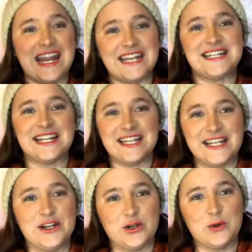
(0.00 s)
It's a
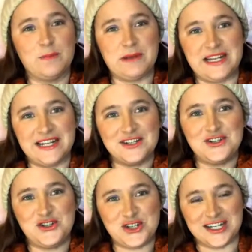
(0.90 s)
little bit
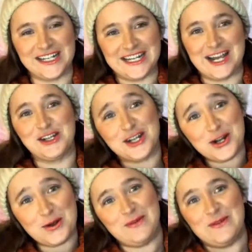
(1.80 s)
chilly. I don't
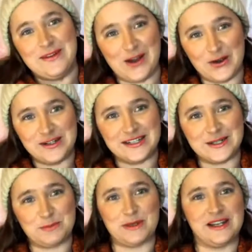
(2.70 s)
know if you've
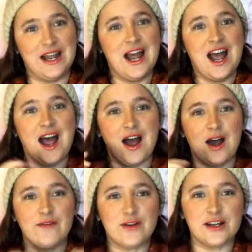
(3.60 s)
noticed, but
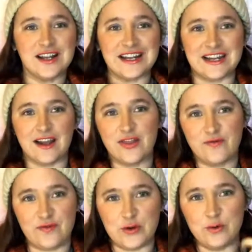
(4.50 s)
I've got like a
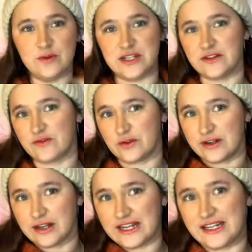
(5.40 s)
few
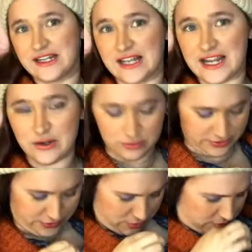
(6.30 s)
different like
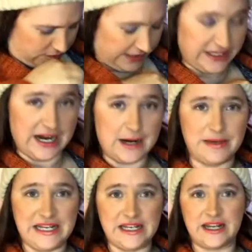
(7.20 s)
layers on, like how
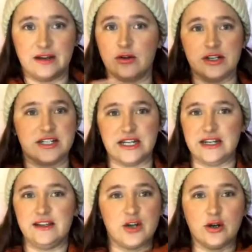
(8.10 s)
many
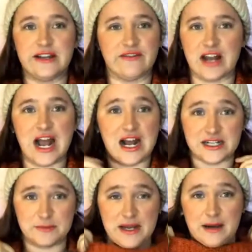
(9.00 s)
honestly, don't even
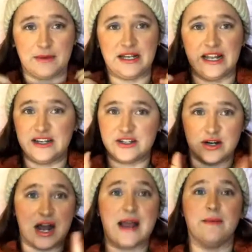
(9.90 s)
ask me how many layers on.
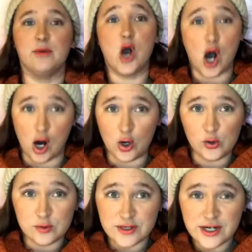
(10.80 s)
I am
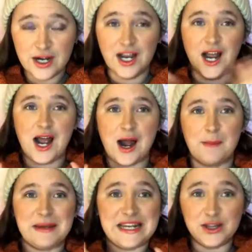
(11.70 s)
cold.
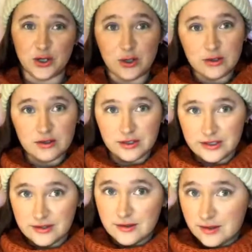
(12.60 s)
I'm in the hood.